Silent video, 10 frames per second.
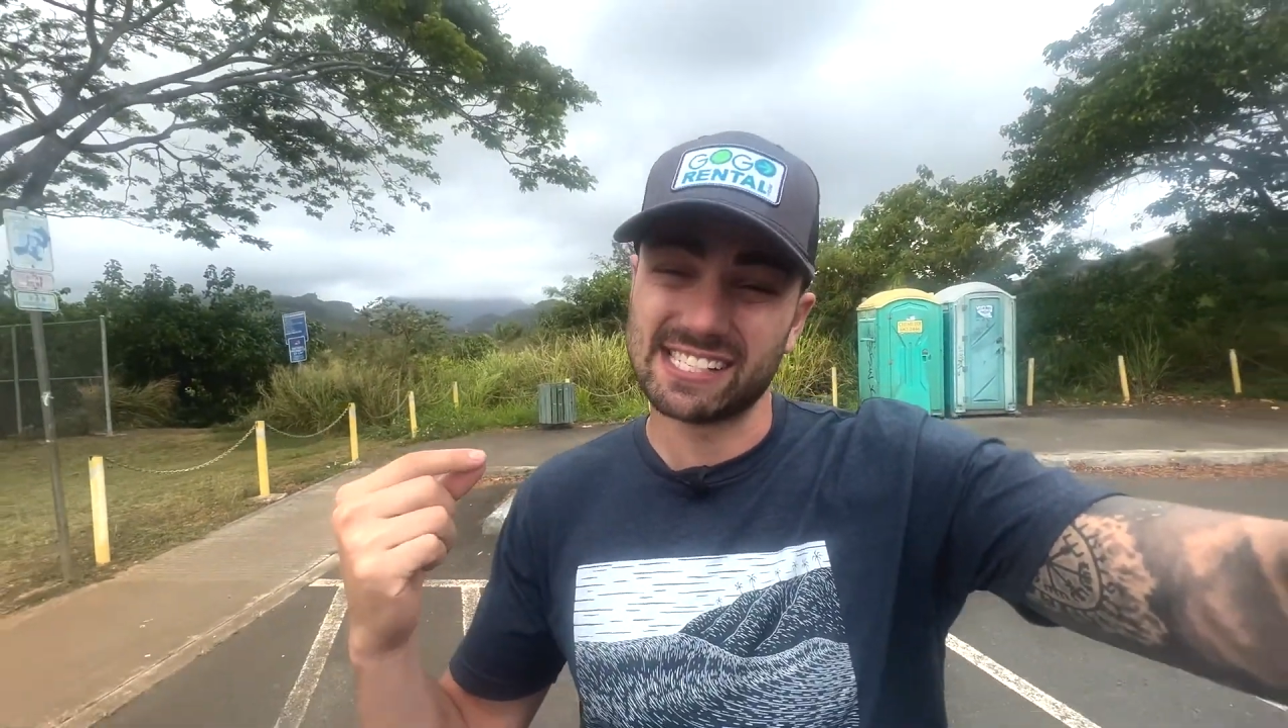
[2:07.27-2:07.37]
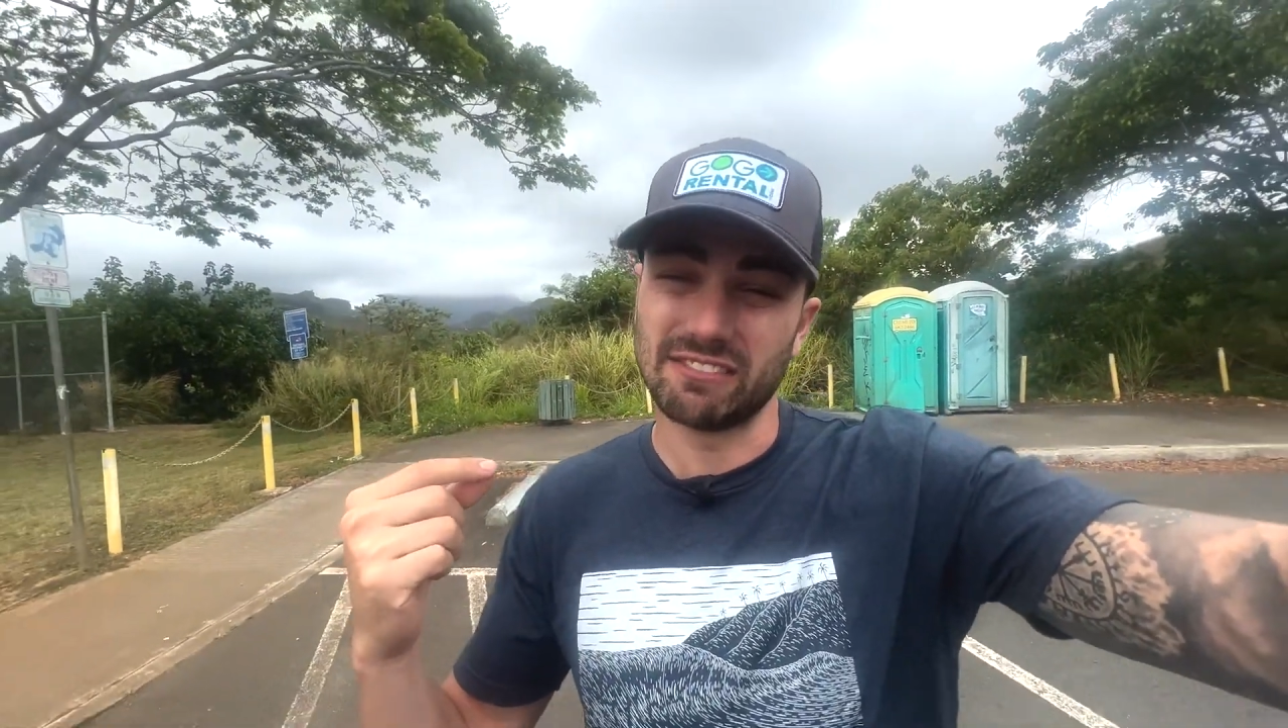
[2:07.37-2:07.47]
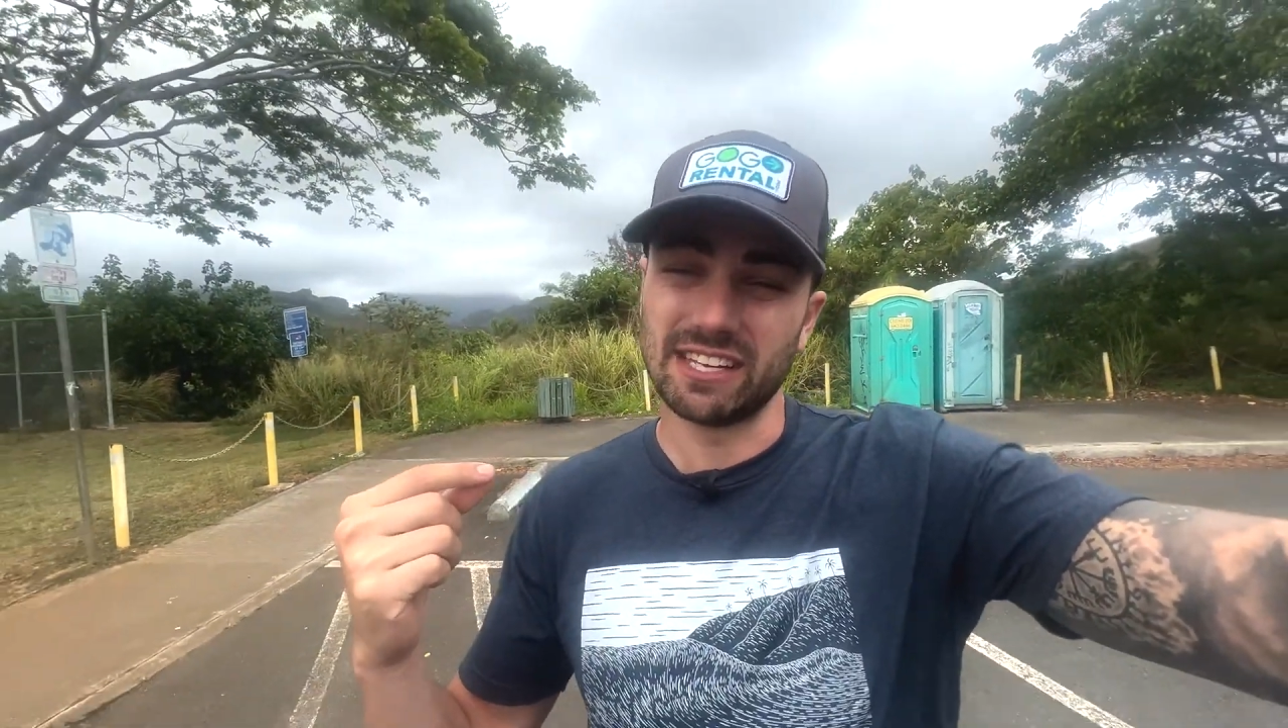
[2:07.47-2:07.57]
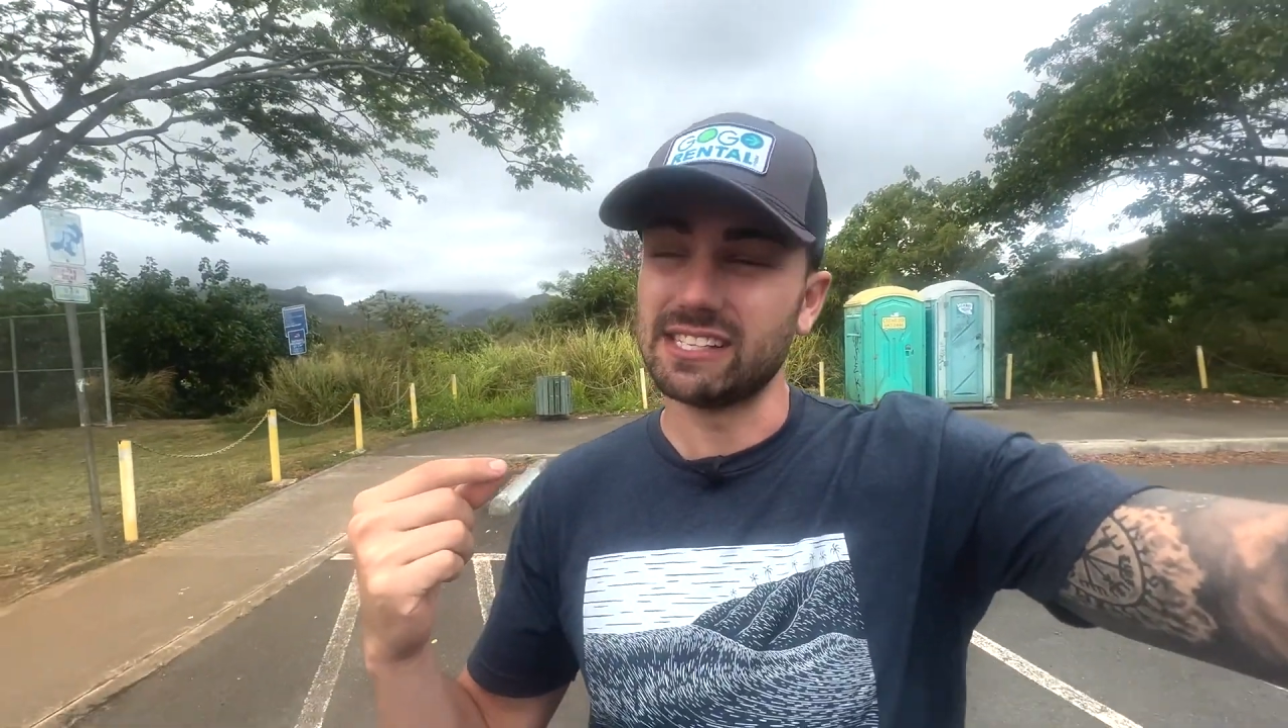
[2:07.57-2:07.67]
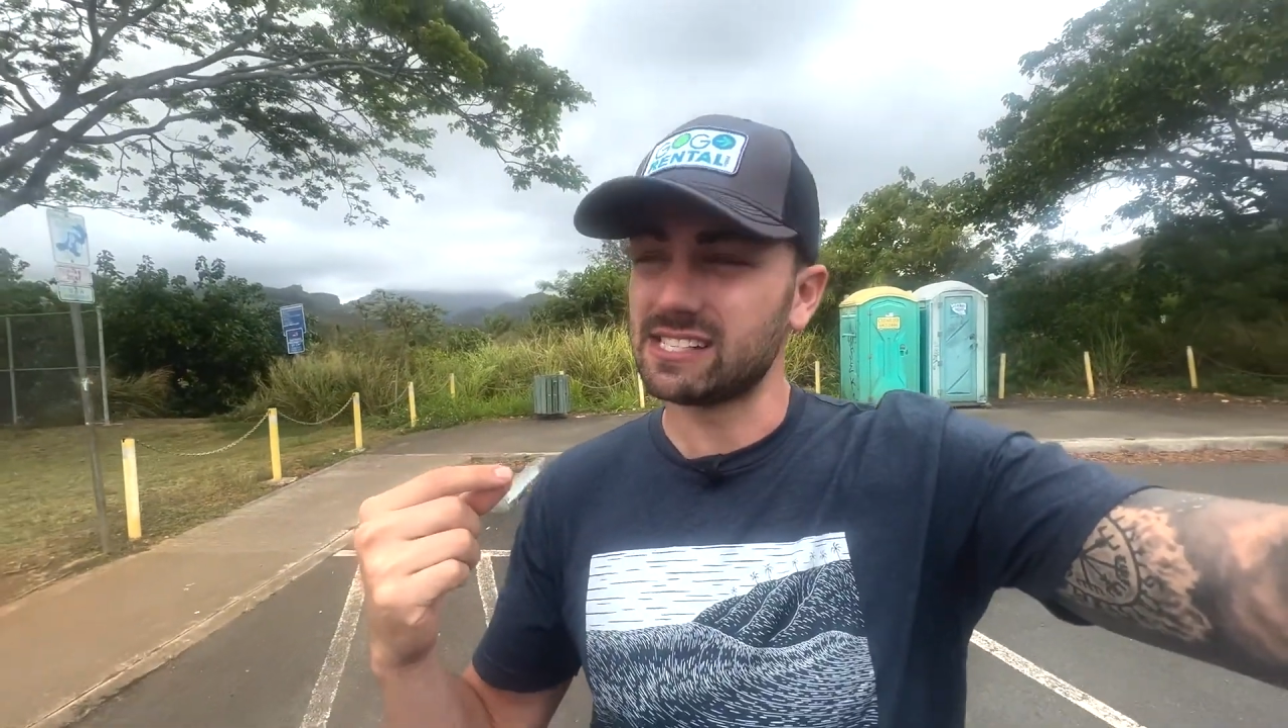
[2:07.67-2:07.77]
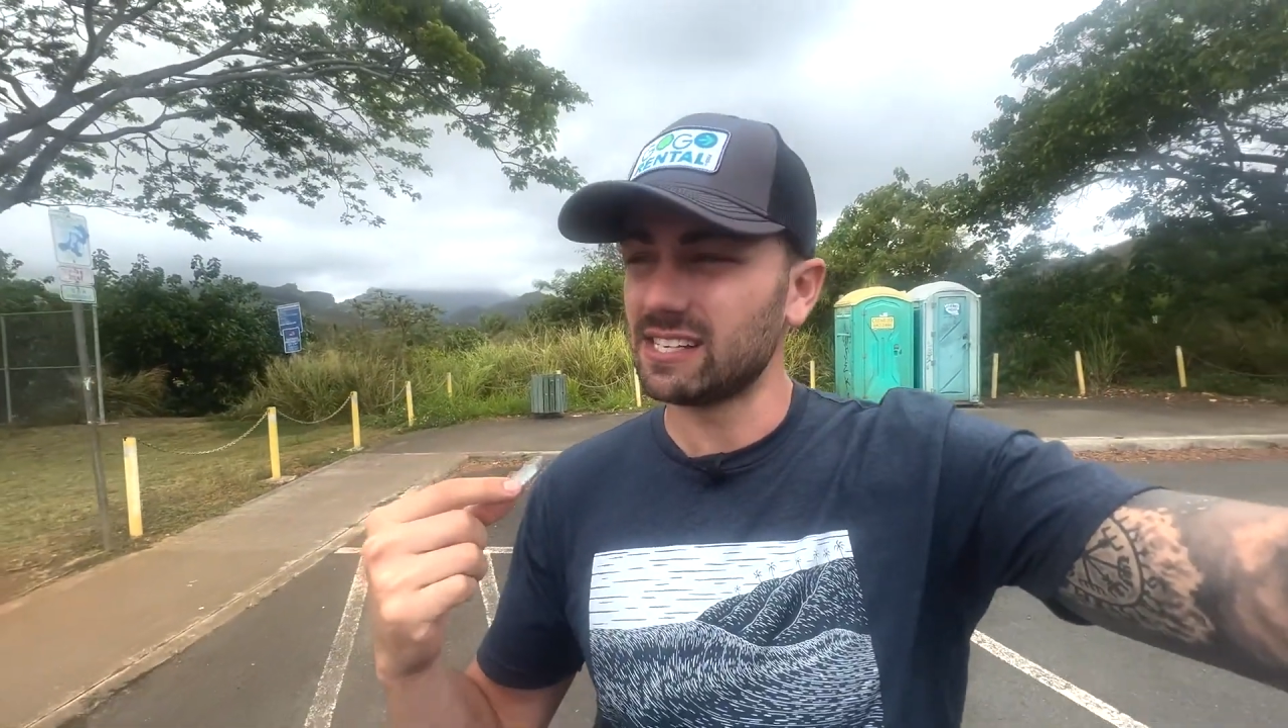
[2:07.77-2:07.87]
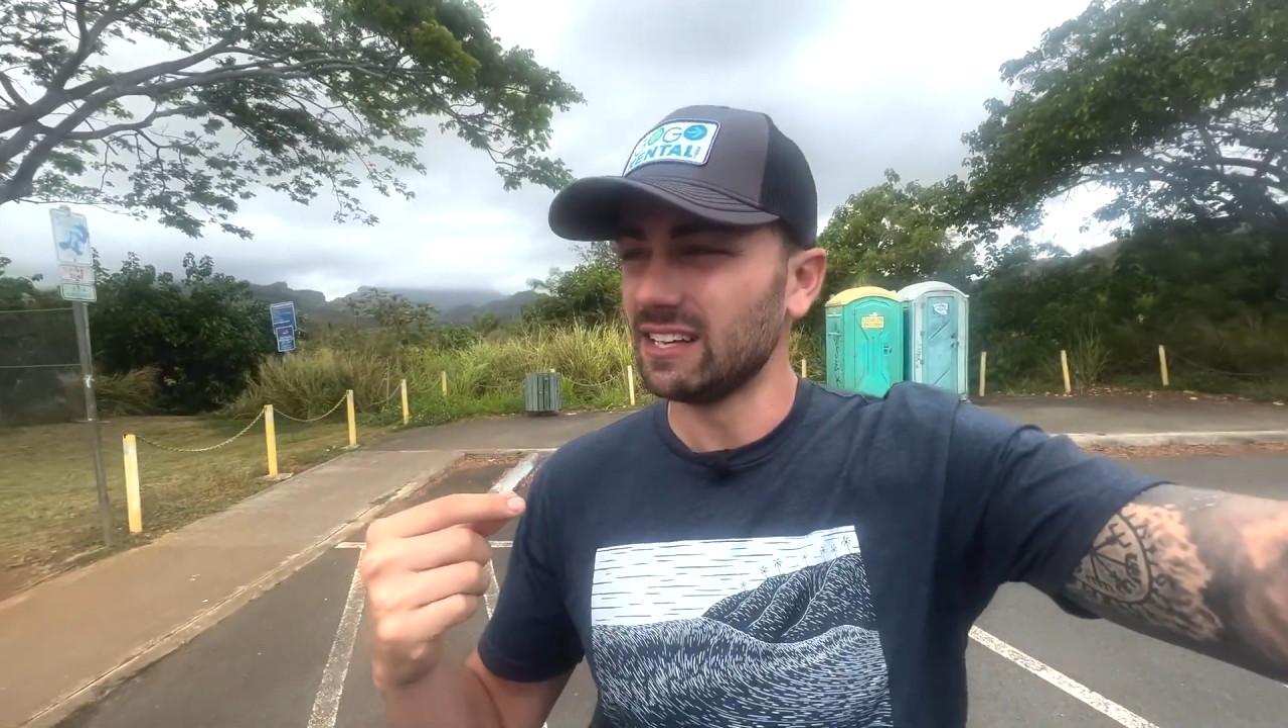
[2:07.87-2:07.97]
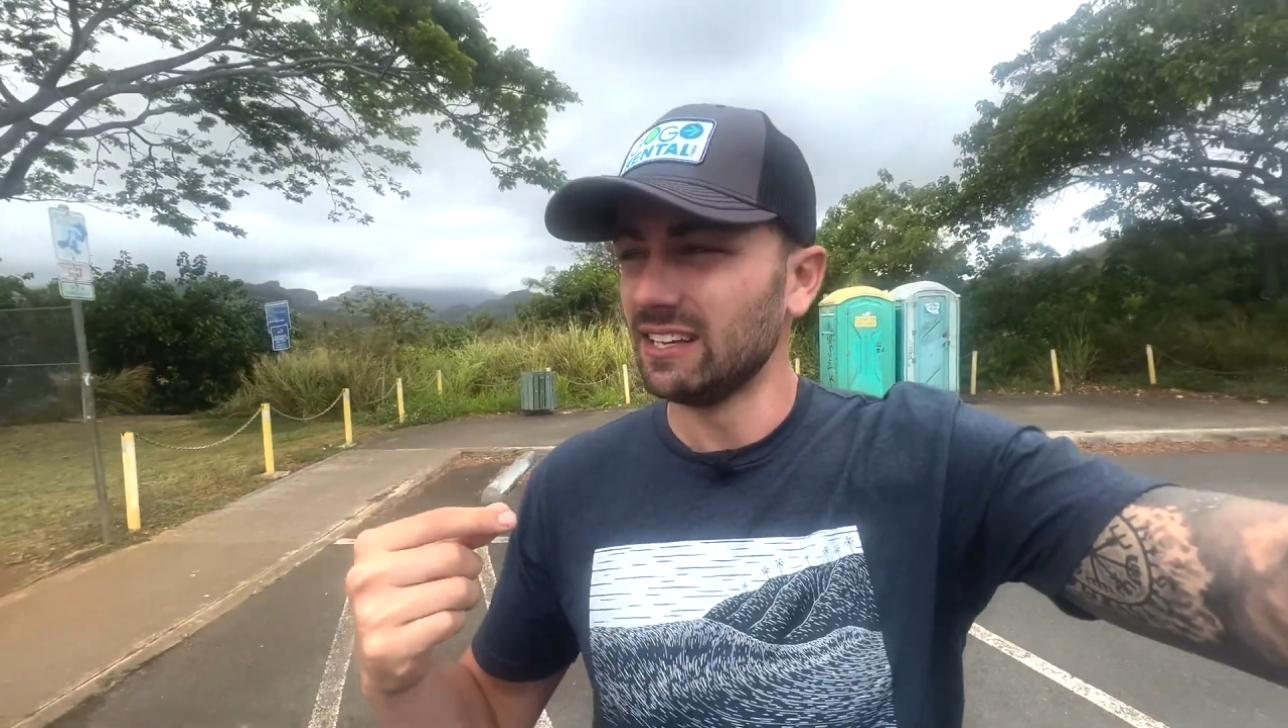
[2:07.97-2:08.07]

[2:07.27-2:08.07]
of these,